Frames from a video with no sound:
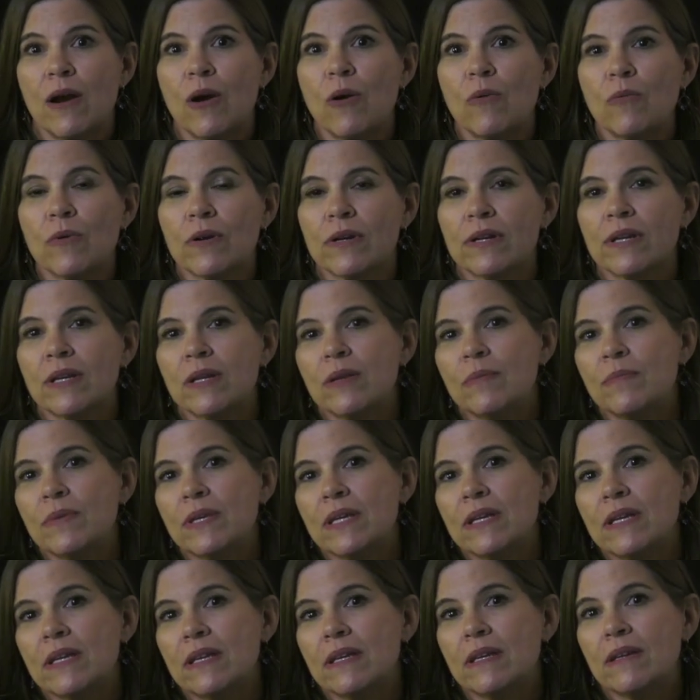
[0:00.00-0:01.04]
we're going to
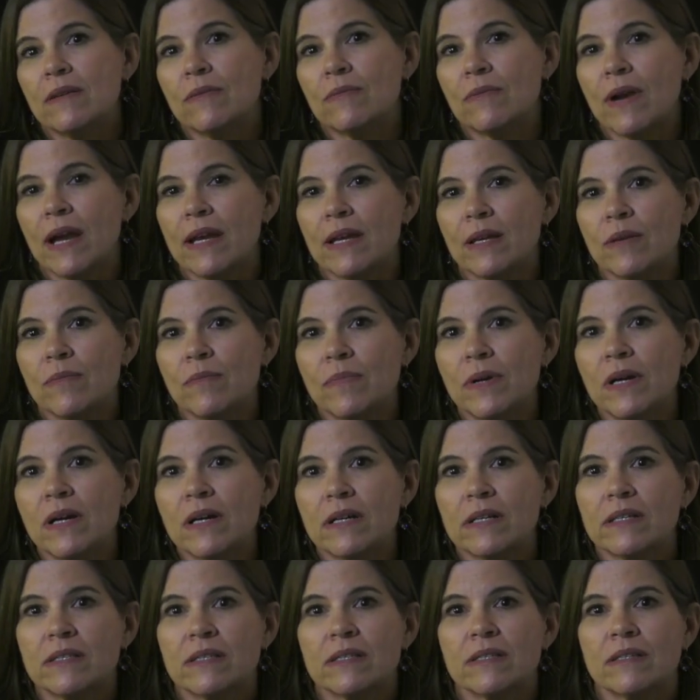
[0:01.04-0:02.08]
be writing
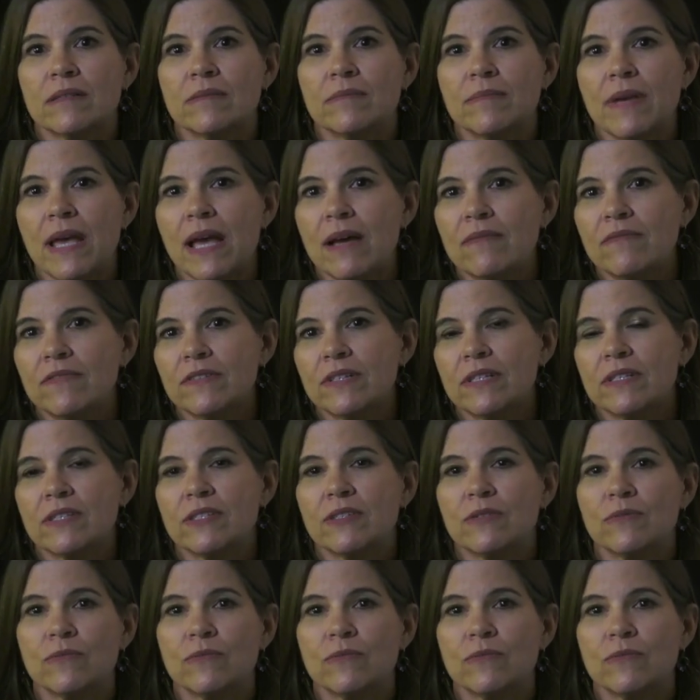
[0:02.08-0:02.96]
books and pamphlets,